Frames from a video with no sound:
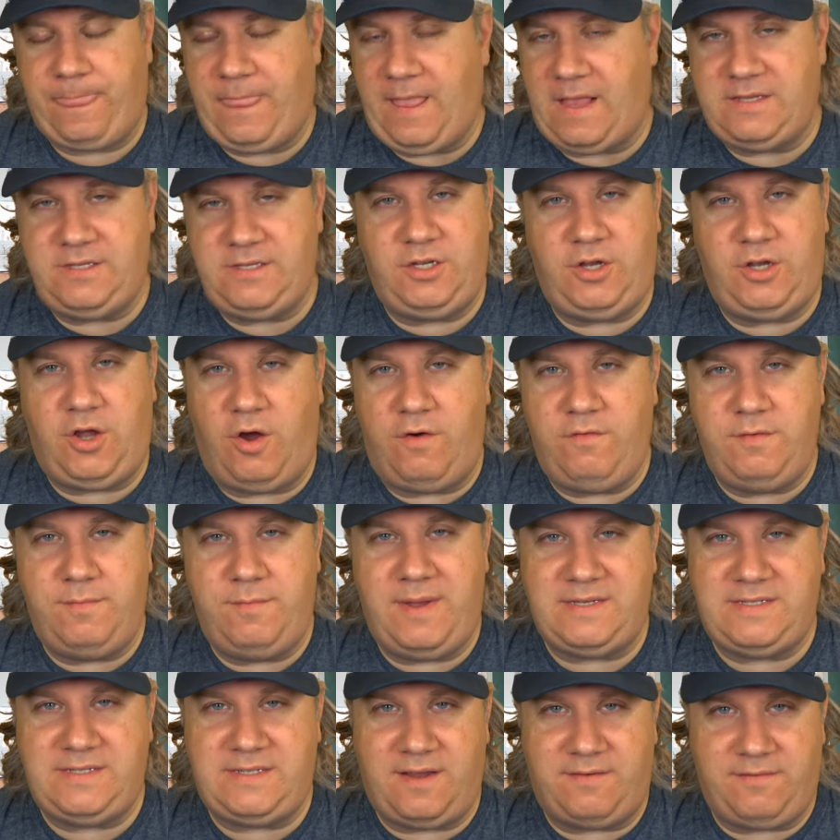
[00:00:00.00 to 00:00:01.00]
See, COVID
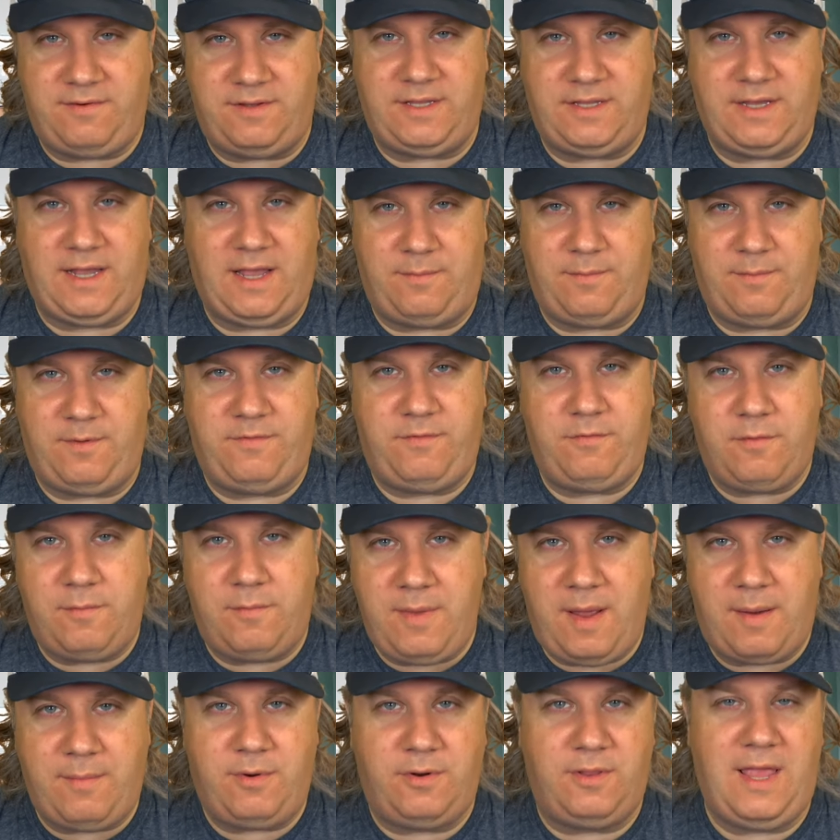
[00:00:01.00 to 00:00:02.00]
messed everything up. If you
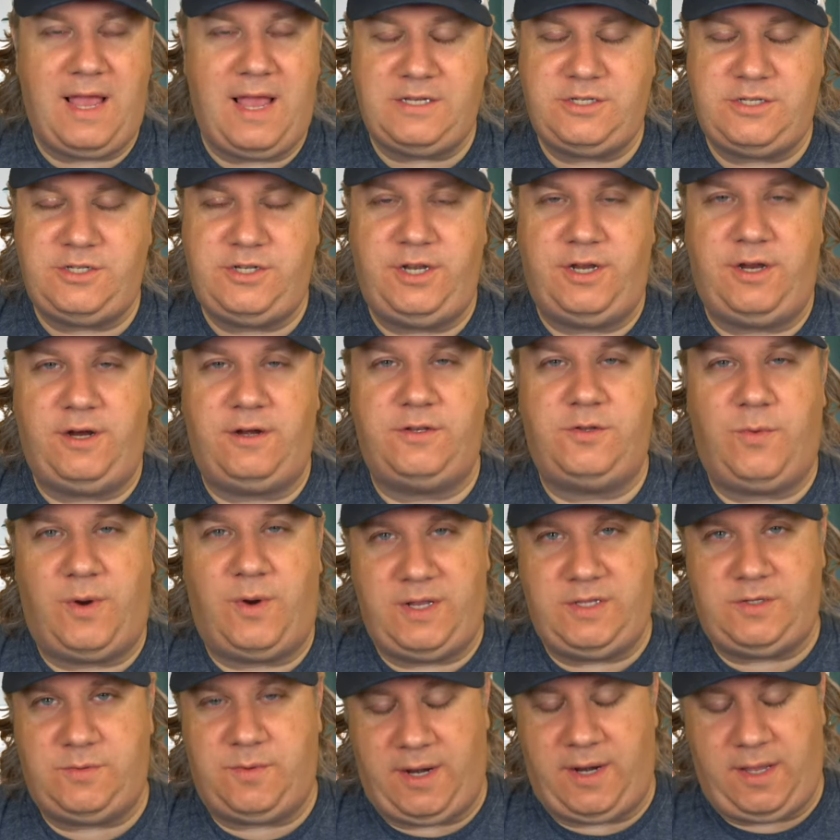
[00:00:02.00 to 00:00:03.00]
remember last year,
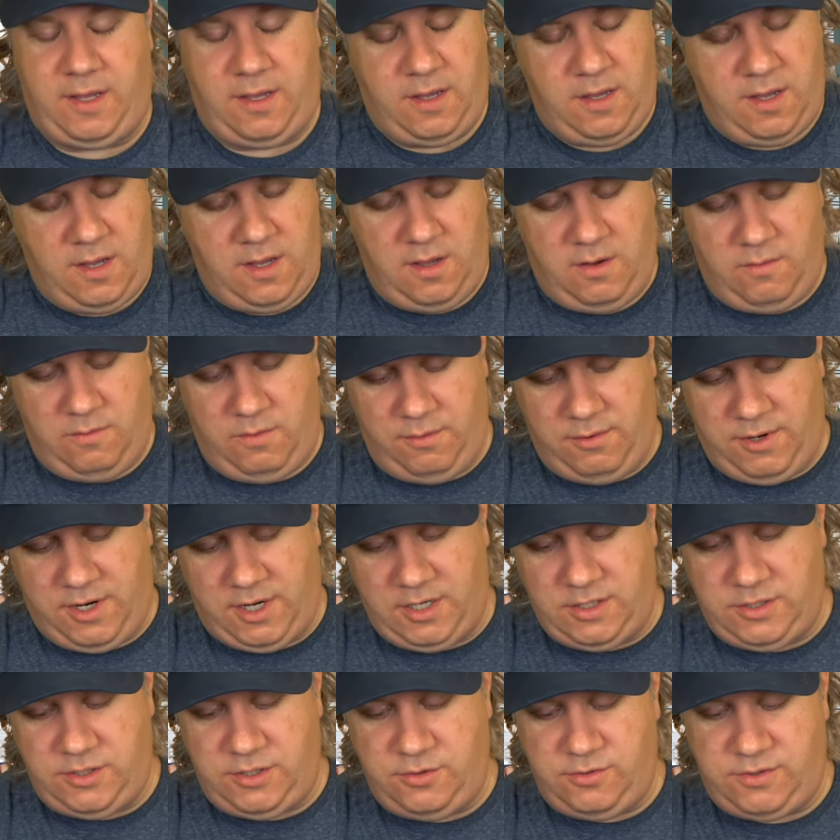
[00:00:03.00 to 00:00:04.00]
twenty twenty, we were going
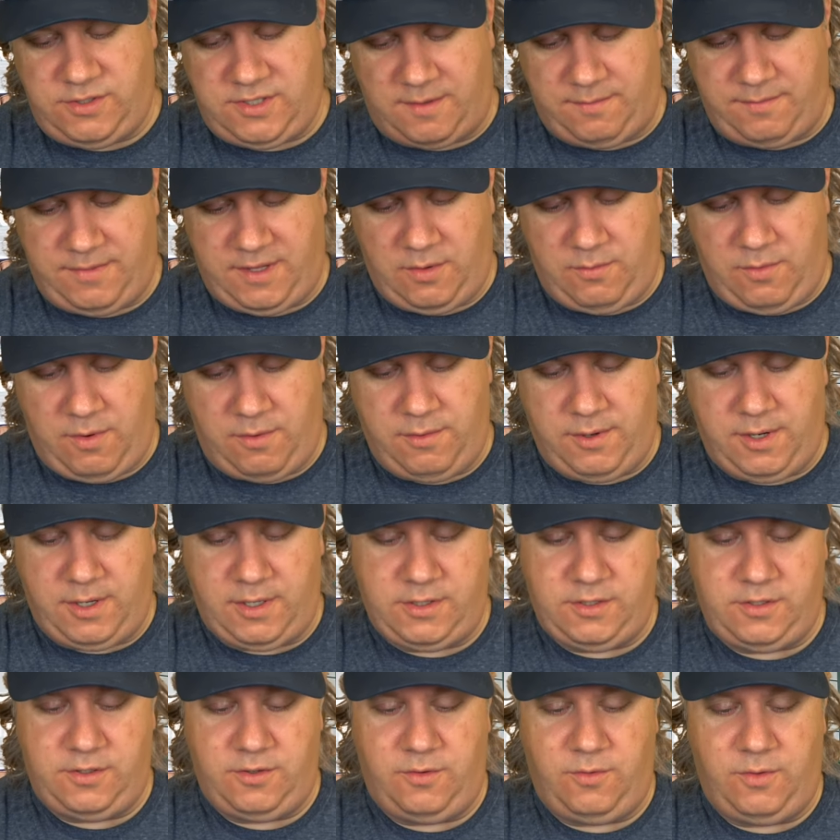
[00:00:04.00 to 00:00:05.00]
to do something where we we're going
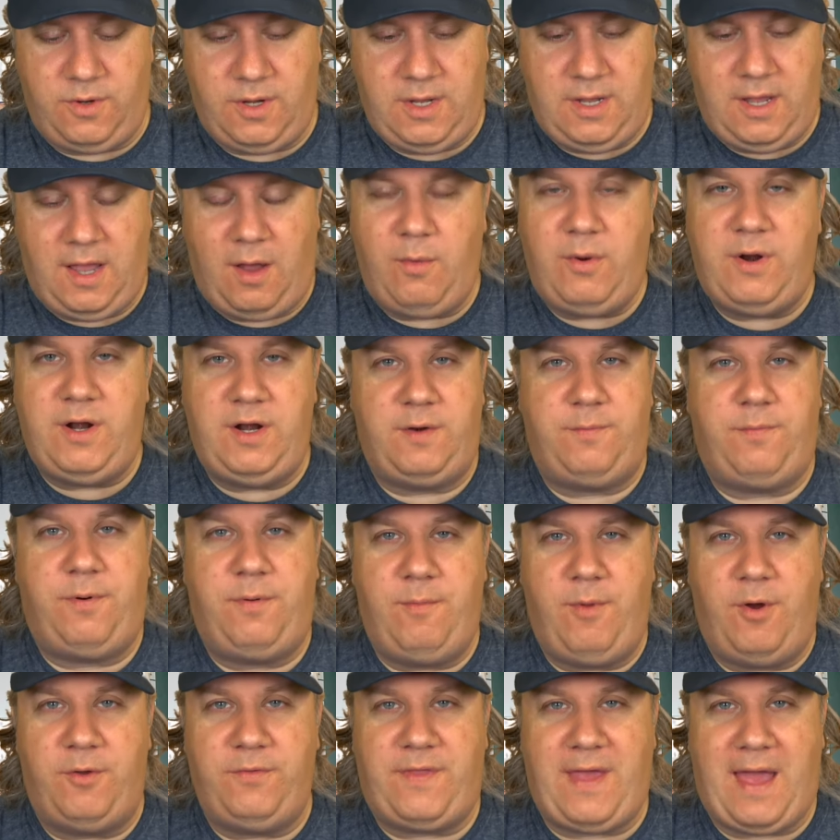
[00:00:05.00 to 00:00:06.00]
to do, I wanted to
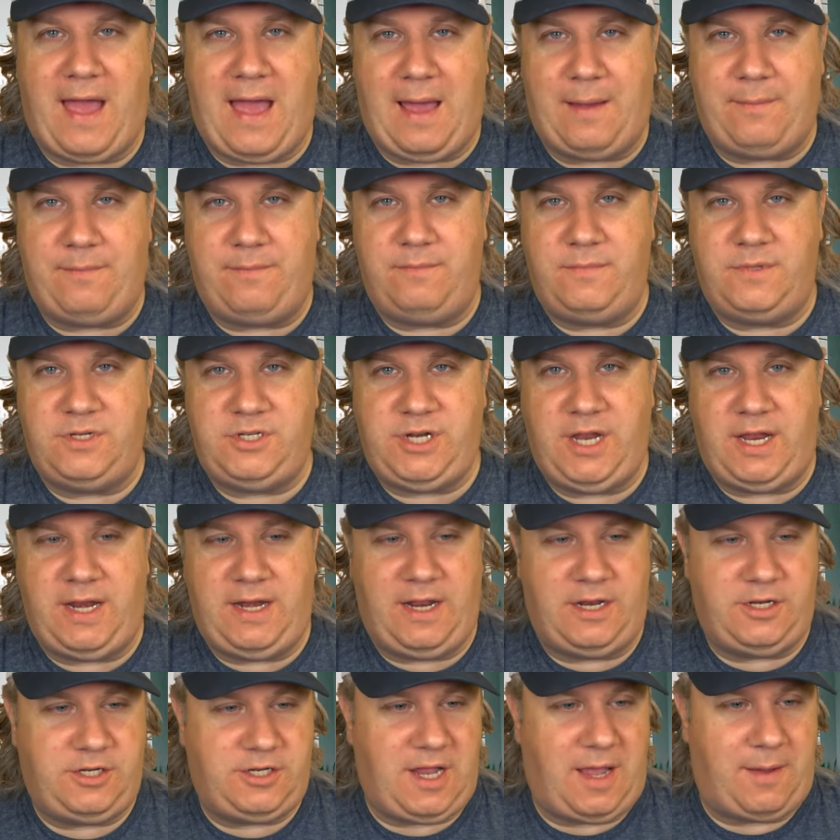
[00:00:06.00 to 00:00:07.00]
promote the app, the J and
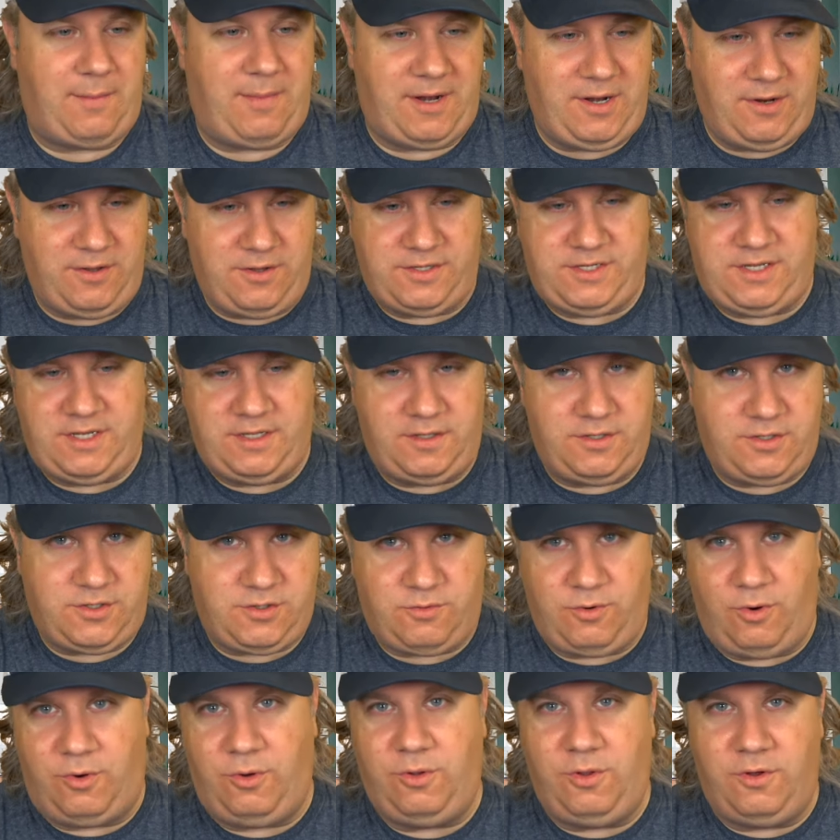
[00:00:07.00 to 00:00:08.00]
H app. I know you've seen the
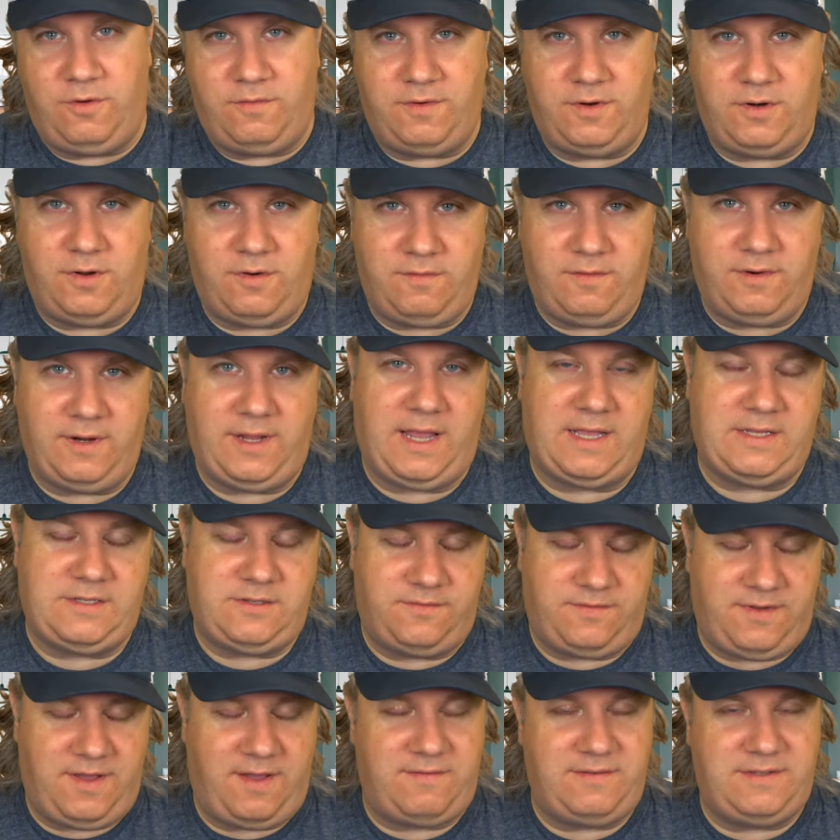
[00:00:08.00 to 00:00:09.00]
scroll over and over again. So
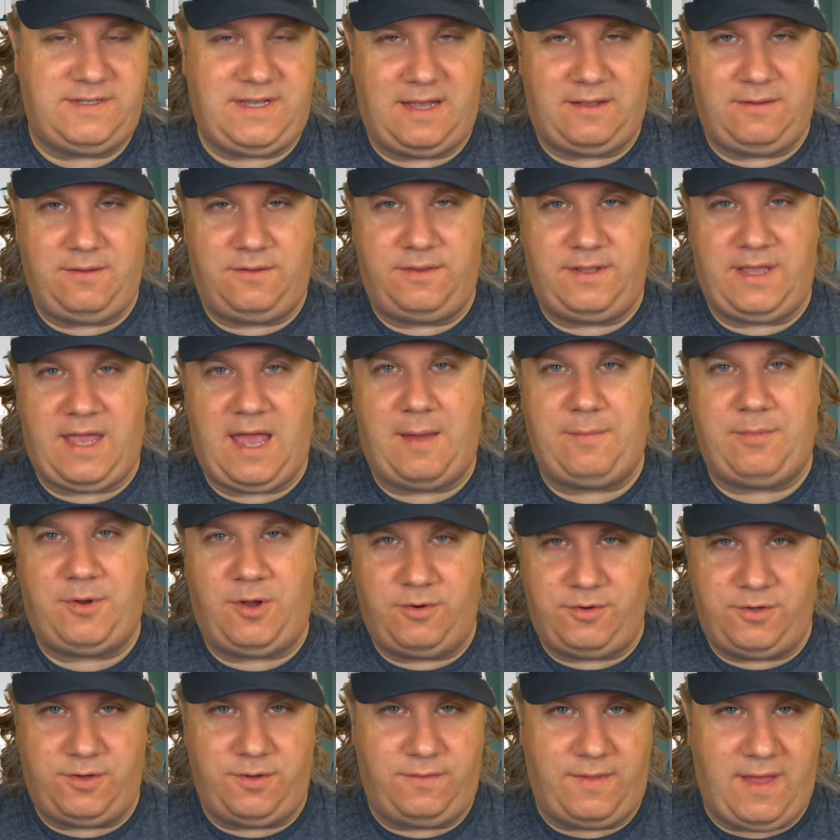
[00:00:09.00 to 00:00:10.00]
if you haven't downloaded the app, go
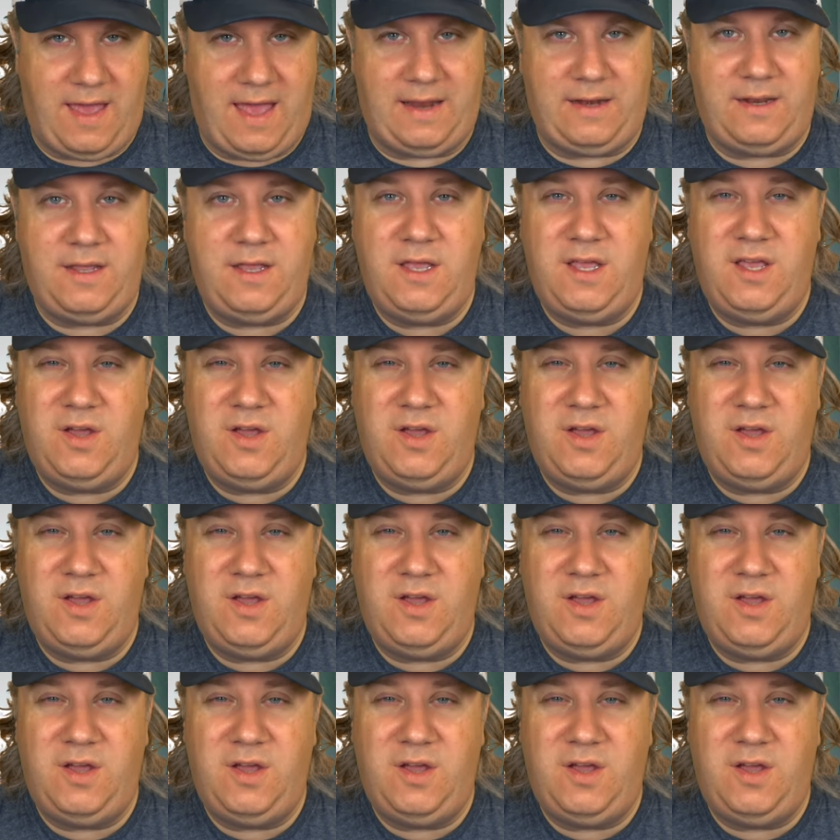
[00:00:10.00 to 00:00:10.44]
do that.